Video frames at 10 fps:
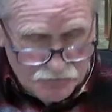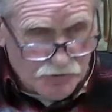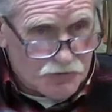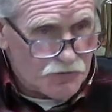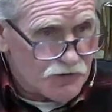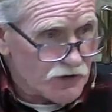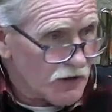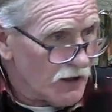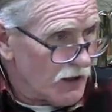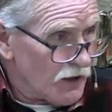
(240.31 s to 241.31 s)
which was
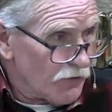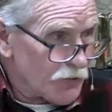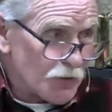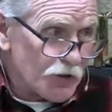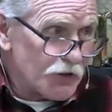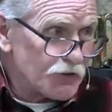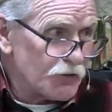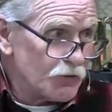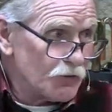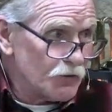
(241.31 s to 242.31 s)

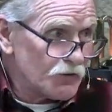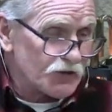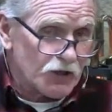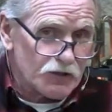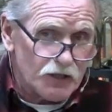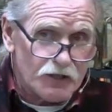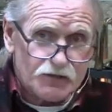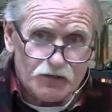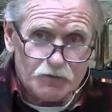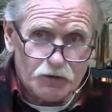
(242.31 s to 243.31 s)
32
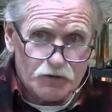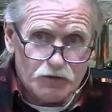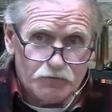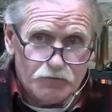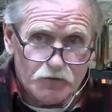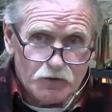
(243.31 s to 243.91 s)
Sundays, I believe.